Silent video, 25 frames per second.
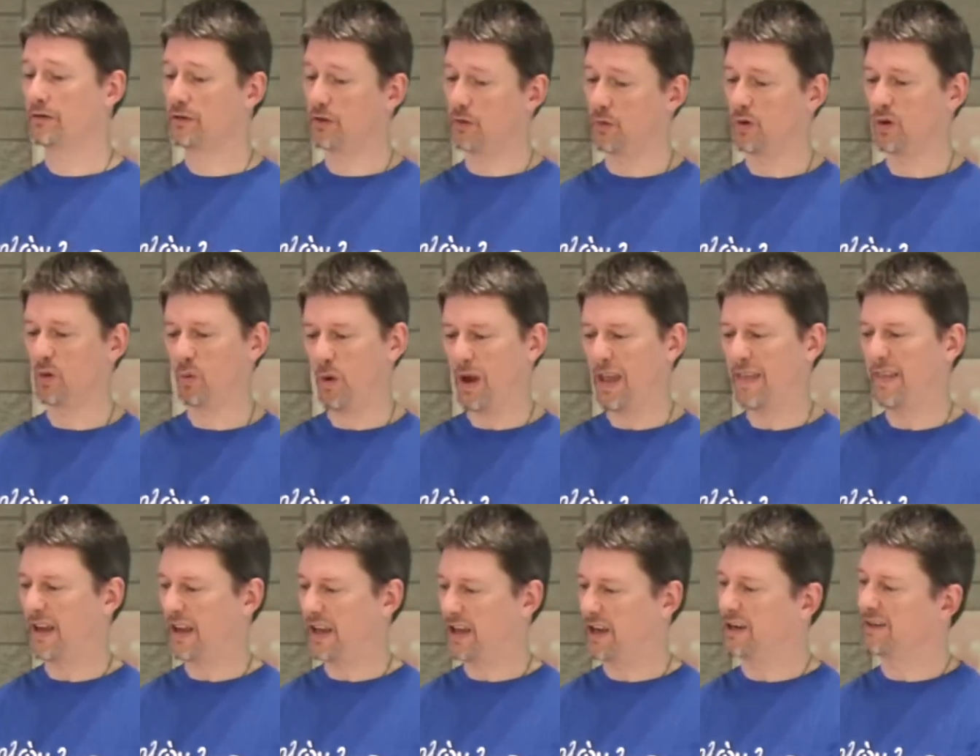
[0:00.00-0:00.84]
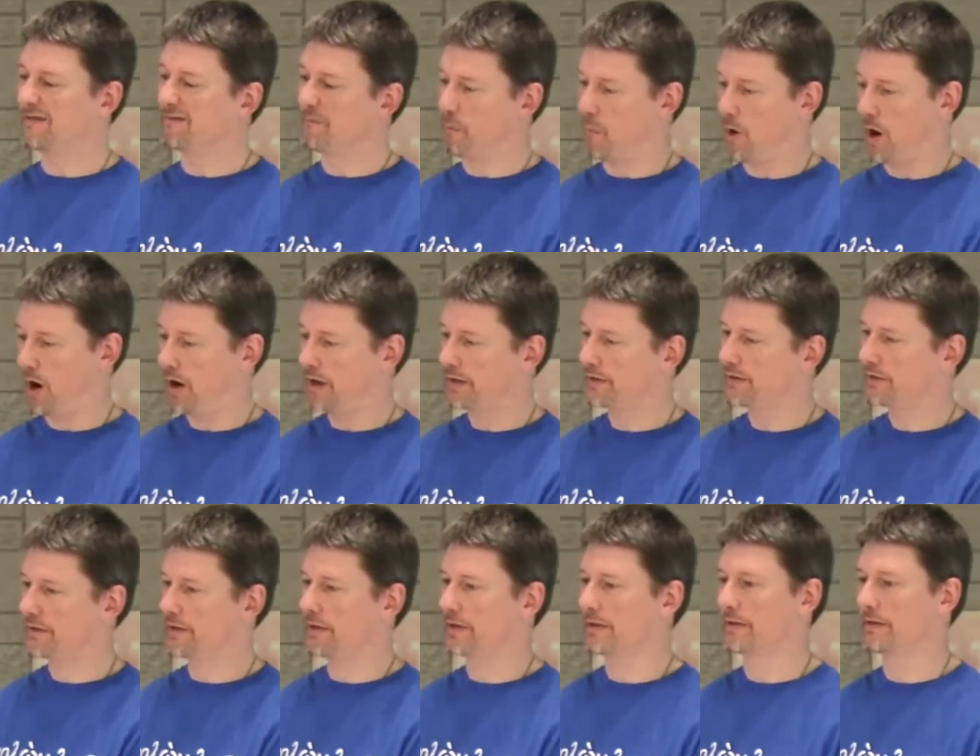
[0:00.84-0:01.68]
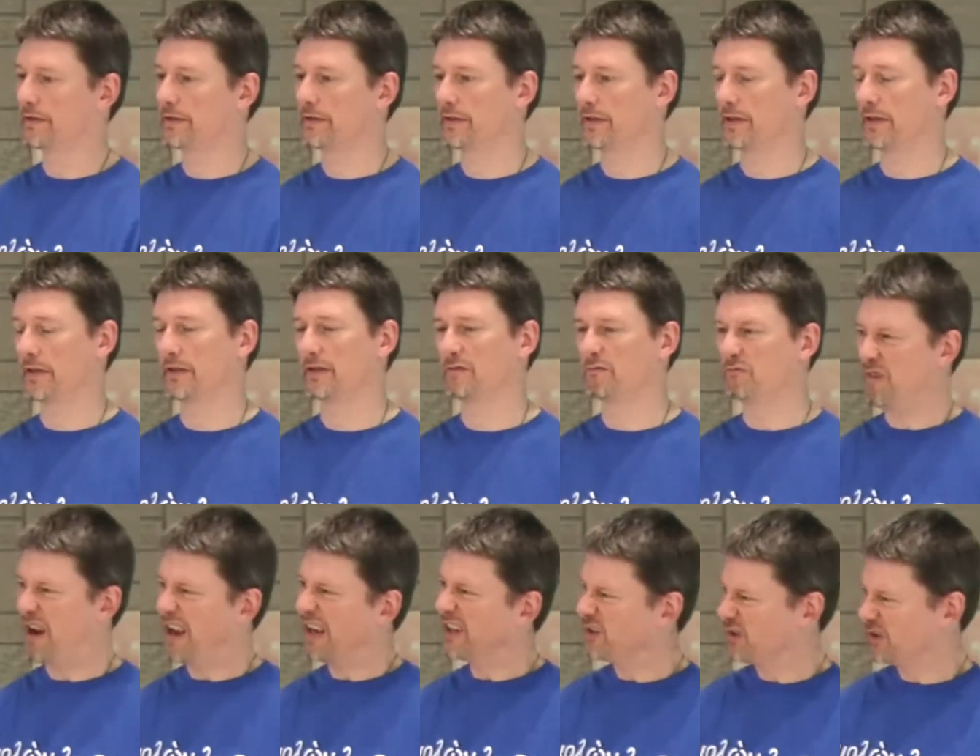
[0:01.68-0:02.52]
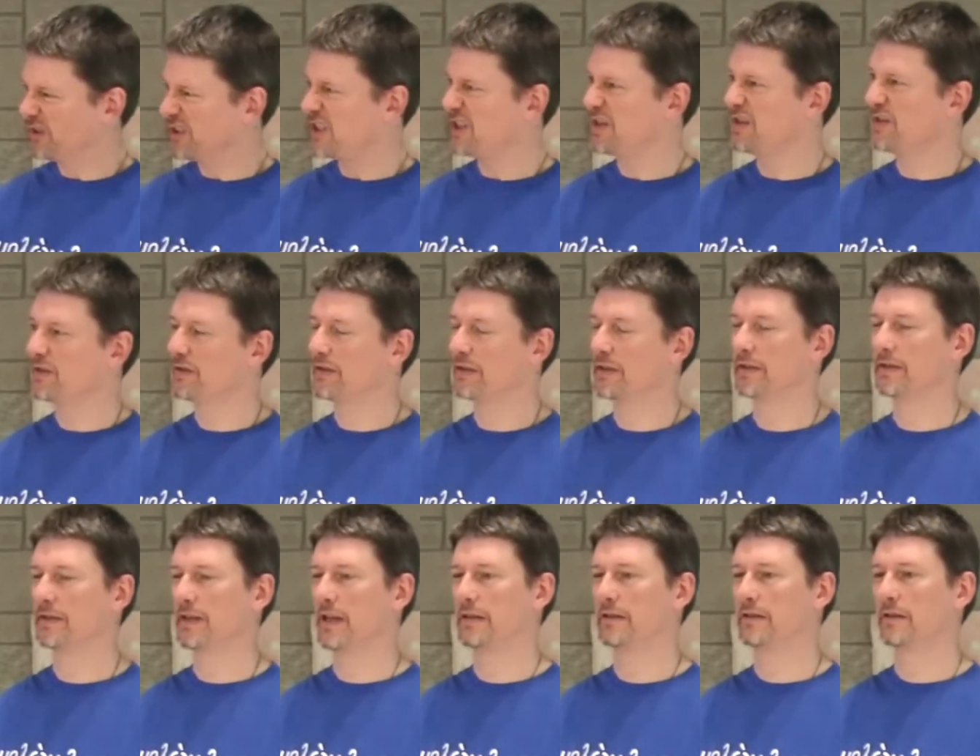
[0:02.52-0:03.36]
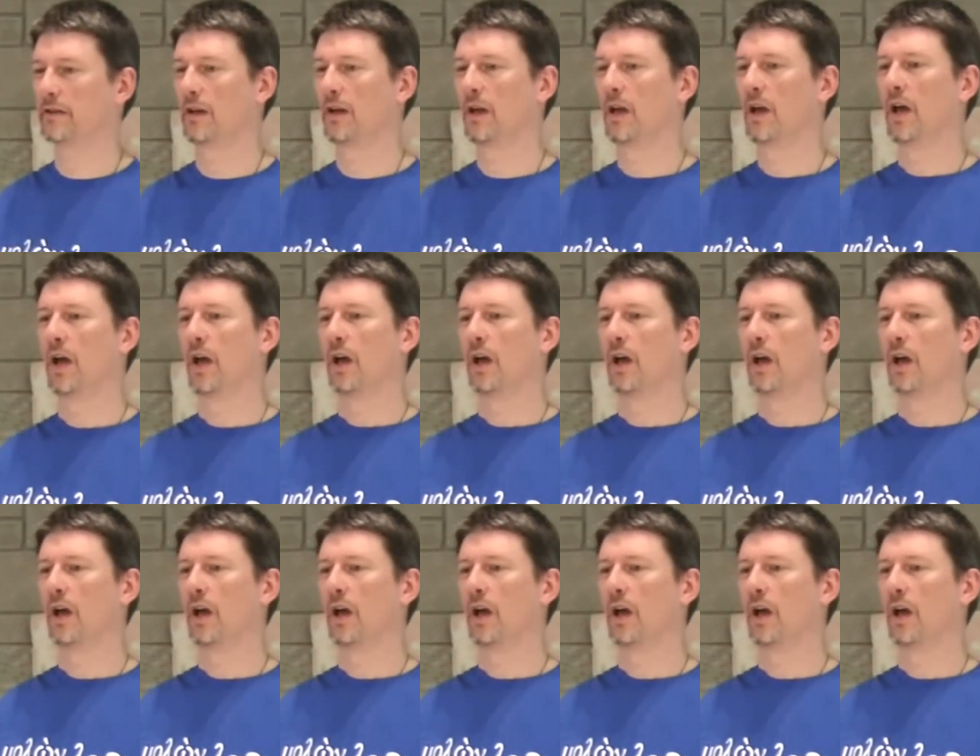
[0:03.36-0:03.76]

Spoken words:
So in a way, that kind of marks his regnal years in a sense.